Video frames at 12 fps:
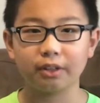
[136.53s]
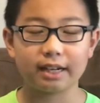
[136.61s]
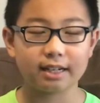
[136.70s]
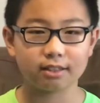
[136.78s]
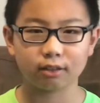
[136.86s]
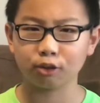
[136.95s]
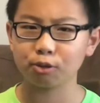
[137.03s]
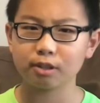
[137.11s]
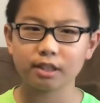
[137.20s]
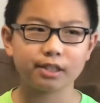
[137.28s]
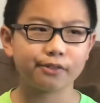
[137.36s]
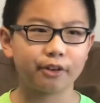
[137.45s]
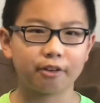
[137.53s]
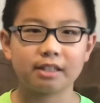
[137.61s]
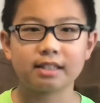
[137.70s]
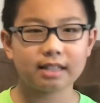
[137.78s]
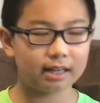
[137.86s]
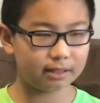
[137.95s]
and Lucy is very
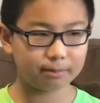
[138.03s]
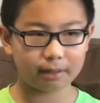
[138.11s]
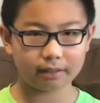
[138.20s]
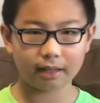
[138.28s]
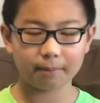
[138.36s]
saddened by that.